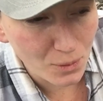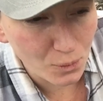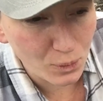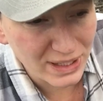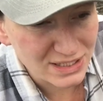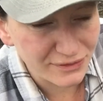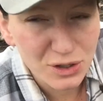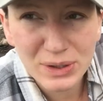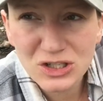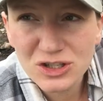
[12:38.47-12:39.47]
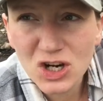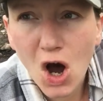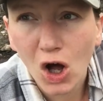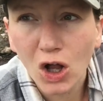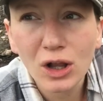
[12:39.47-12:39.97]
when it's a few inches
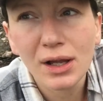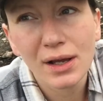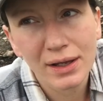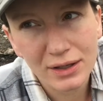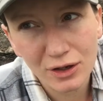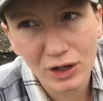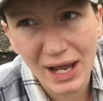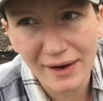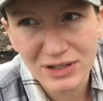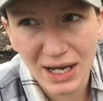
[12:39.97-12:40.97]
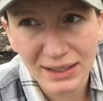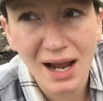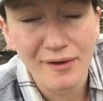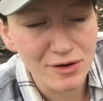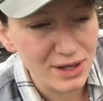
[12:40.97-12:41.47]
tall, you're going to have to
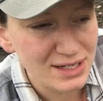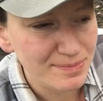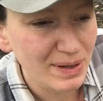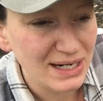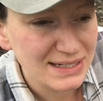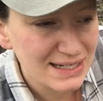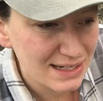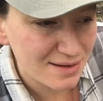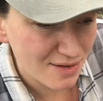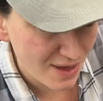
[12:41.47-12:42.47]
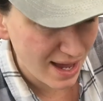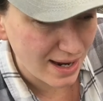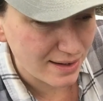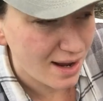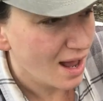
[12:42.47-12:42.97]
uncover this. But until
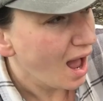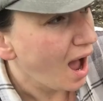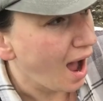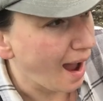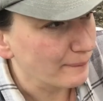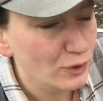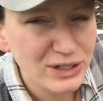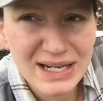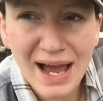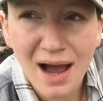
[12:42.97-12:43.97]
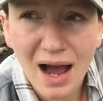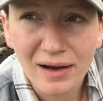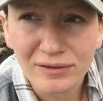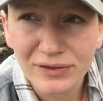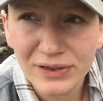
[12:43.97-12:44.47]
then, I'm going to
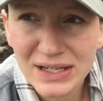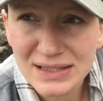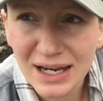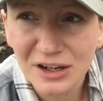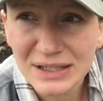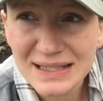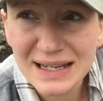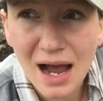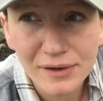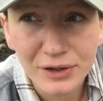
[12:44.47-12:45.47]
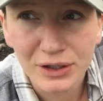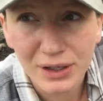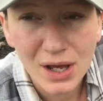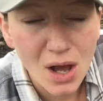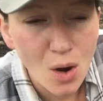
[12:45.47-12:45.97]
have these carrots covered
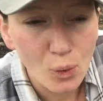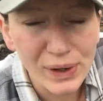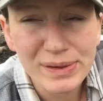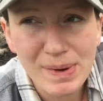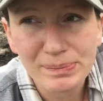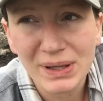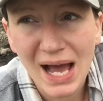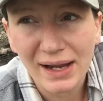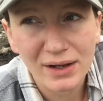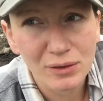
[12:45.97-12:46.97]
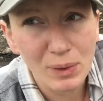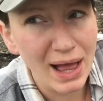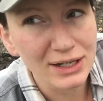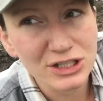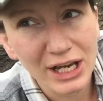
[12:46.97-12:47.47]
with my black, well,
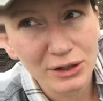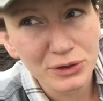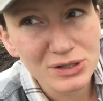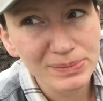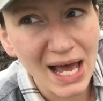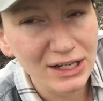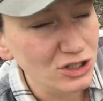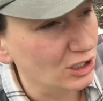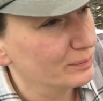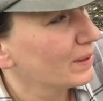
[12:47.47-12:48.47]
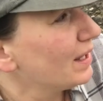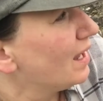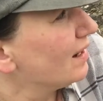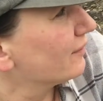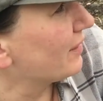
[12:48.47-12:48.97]
actually, I don't use a black tarp
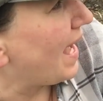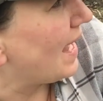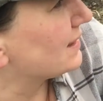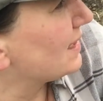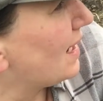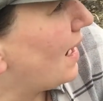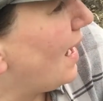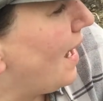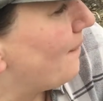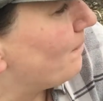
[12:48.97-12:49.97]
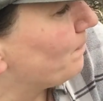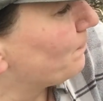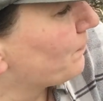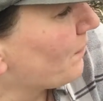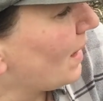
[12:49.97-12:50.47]
for that.
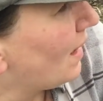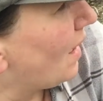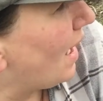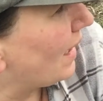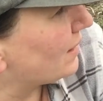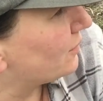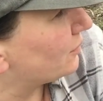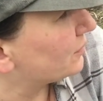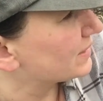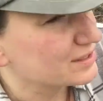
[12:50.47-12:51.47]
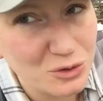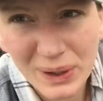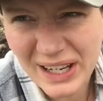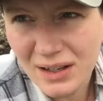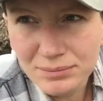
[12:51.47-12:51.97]
It's a
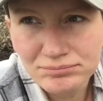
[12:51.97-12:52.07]
gray